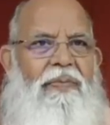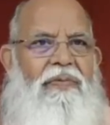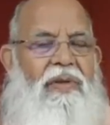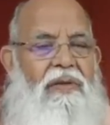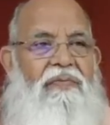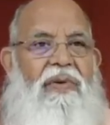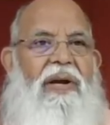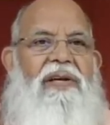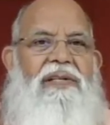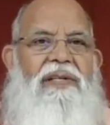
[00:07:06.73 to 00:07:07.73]
See,
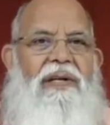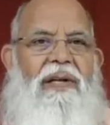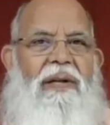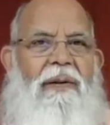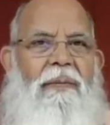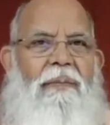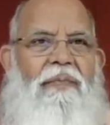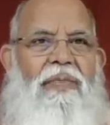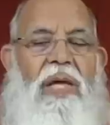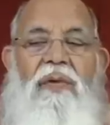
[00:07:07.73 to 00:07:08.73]
friends,
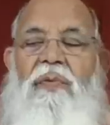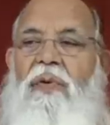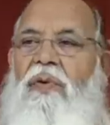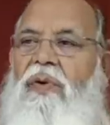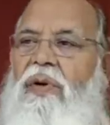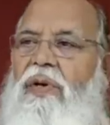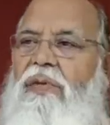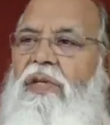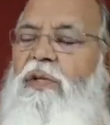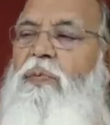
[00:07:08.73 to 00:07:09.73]
therefore,
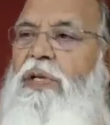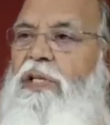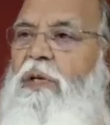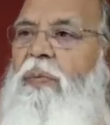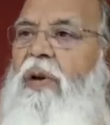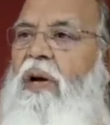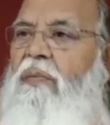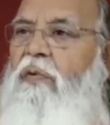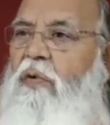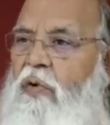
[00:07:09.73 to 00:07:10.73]
this principle
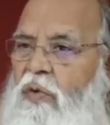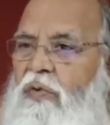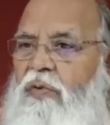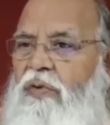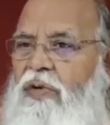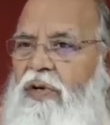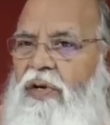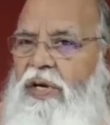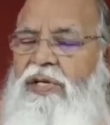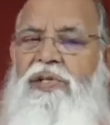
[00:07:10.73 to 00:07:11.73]
of Guru
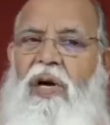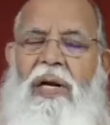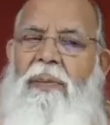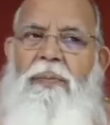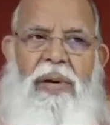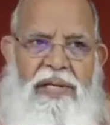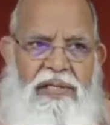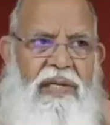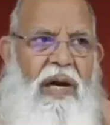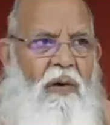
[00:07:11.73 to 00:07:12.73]
is not a
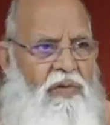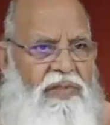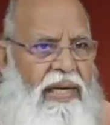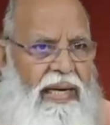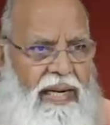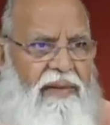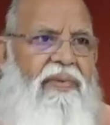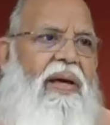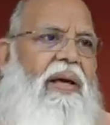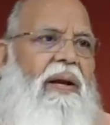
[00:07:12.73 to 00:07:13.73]
person outside
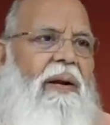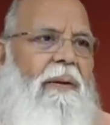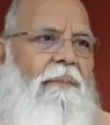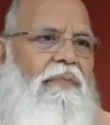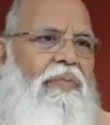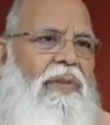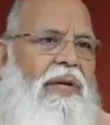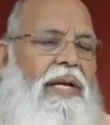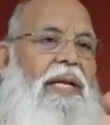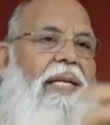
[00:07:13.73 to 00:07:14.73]
anywhere.
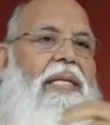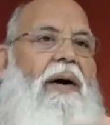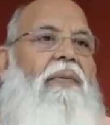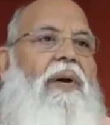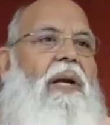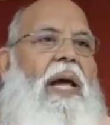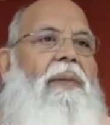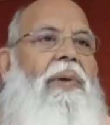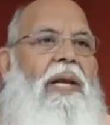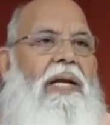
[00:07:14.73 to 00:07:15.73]
It is our
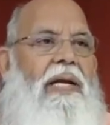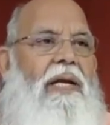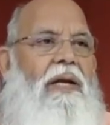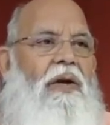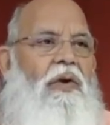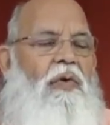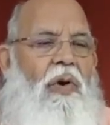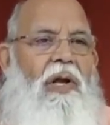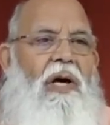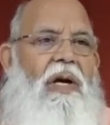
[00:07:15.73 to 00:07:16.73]
ability to
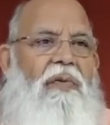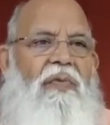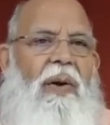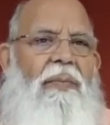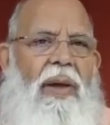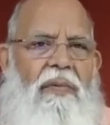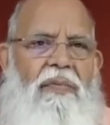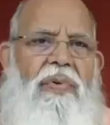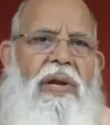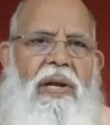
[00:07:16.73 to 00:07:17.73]
learn from
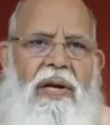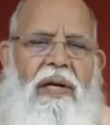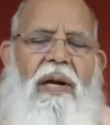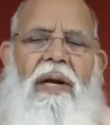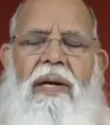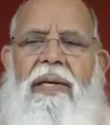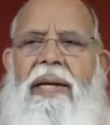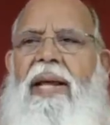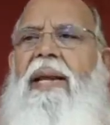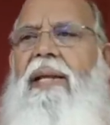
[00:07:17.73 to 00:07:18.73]
every little
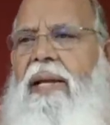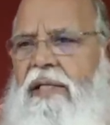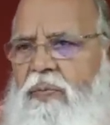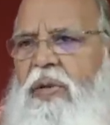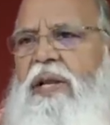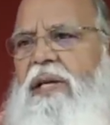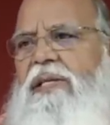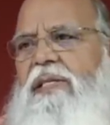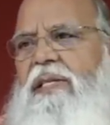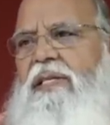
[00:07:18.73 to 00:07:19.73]
daily
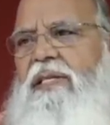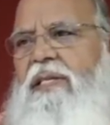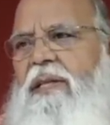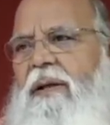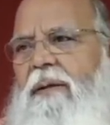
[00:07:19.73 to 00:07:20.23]
experiences.